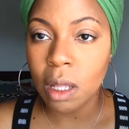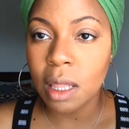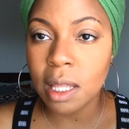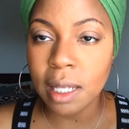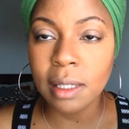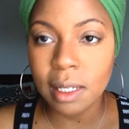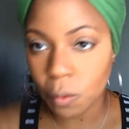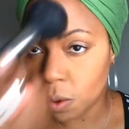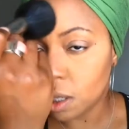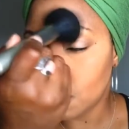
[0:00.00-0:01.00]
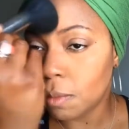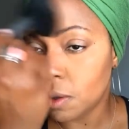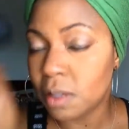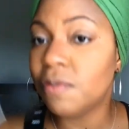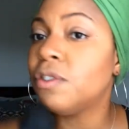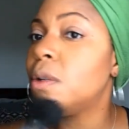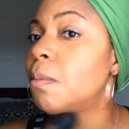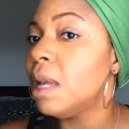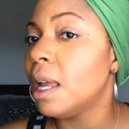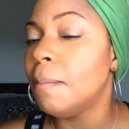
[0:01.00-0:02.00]
this is one of the most, to
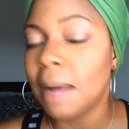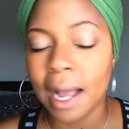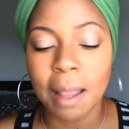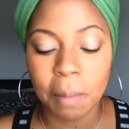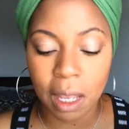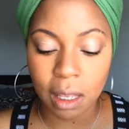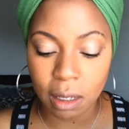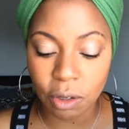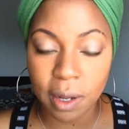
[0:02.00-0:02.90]
me, in my opinion,